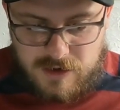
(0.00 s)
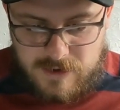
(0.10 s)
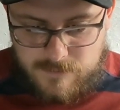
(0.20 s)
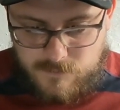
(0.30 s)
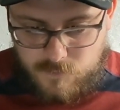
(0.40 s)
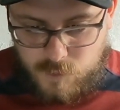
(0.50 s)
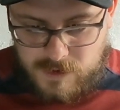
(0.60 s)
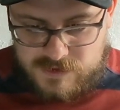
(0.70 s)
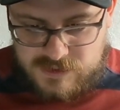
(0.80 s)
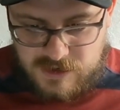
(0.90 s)

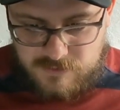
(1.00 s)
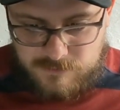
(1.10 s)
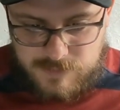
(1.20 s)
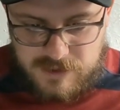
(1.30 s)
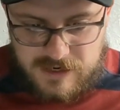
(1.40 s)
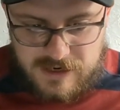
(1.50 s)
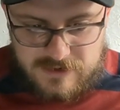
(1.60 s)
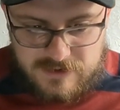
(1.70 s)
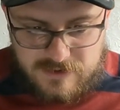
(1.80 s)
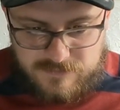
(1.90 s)
Wilson
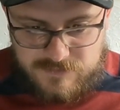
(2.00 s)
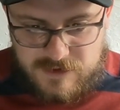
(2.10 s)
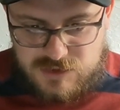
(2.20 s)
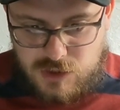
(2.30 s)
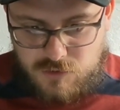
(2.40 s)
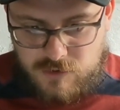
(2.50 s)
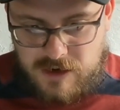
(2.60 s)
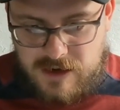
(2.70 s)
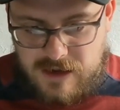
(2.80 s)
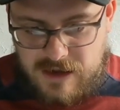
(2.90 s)
began his
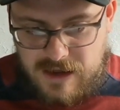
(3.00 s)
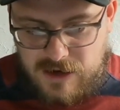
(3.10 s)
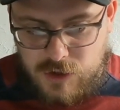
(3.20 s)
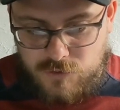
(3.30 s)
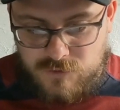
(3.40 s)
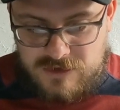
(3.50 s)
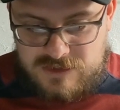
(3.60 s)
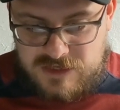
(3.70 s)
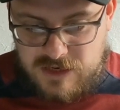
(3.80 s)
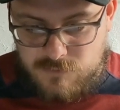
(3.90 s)
career at Coventry
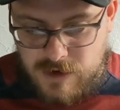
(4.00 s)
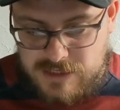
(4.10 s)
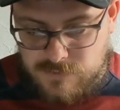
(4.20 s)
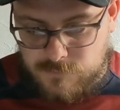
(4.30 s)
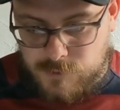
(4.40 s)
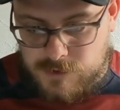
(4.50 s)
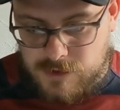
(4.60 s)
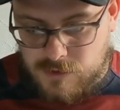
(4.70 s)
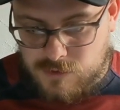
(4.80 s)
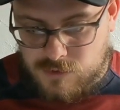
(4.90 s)
City, rising through
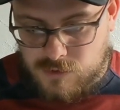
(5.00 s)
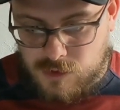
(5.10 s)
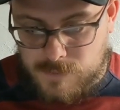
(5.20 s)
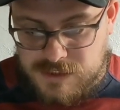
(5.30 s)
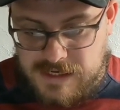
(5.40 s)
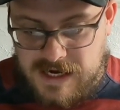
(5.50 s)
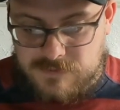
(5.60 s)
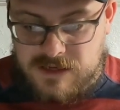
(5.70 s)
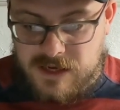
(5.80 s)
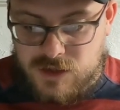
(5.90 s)
the club's
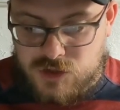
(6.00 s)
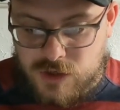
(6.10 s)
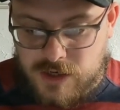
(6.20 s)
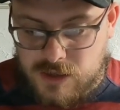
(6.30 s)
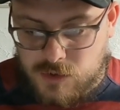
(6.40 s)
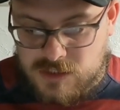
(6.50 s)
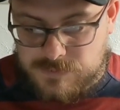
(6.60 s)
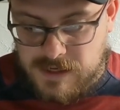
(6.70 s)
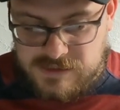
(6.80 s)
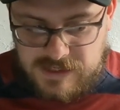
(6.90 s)
academy and enjoying loan
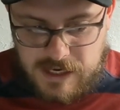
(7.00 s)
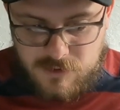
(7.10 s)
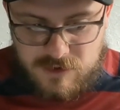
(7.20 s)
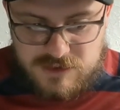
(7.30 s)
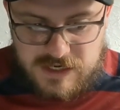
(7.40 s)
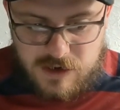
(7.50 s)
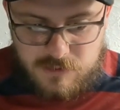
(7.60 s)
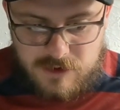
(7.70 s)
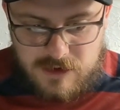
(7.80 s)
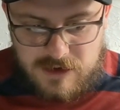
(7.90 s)
spells at Kettering
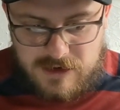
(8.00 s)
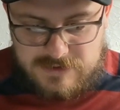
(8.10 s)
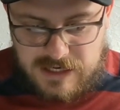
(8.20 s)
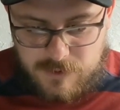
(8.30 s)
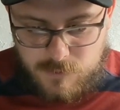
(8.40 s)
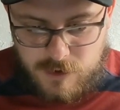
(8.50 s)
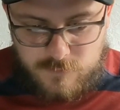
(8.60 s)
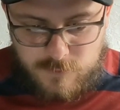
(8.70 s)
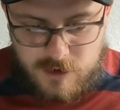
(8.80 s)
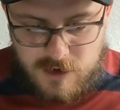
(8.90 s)
Town and
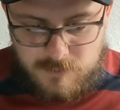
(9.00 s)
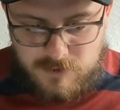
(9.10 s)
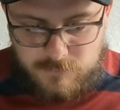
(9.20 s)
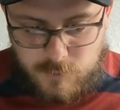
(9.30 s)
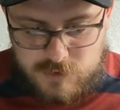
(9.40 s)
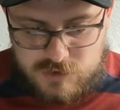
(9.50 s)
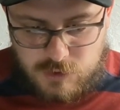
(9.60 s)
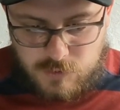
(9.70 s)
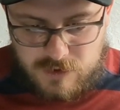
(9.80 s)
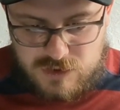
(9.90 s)
Tamworth before
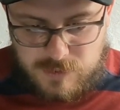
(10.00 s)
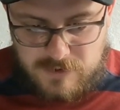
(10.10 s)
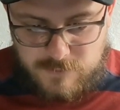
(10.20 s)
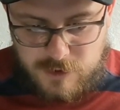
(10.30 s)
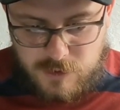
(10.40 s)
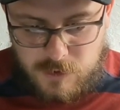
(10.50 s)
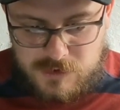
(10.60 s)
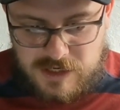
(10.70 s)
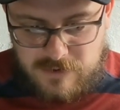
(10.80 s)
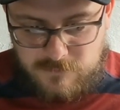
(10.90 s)
scoring 23
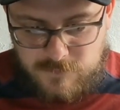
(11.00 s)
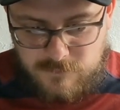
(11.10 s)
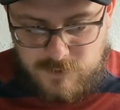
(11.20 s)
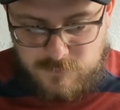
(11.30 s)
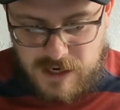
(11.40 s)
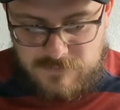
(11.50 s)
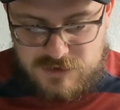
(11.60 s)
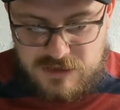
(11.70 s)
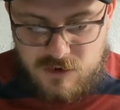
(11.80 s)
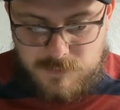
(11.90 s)
goals in 55
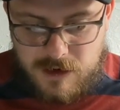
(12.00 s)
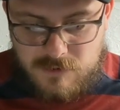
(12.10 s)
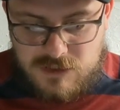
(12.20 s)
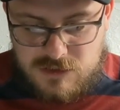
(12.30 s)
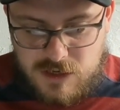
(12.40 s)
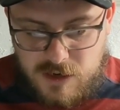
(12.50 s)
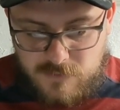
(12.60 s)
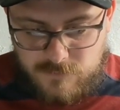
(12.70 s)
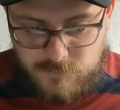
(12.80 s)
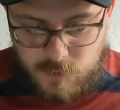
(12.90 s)
senior appearances
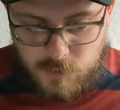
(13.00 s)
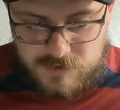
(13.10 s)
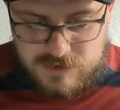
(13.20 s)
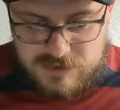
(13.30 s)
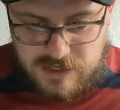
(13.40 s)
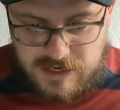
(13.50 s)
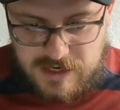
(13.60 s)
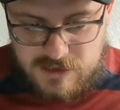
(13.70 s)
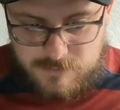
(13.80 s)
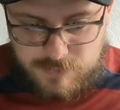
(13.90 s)
for the
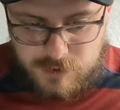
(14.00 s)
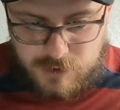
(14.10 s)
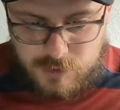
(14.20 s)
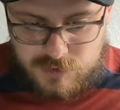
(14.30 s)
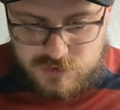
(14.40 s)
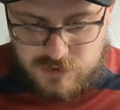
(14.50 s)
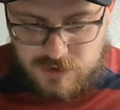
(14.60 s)
Sky Blues.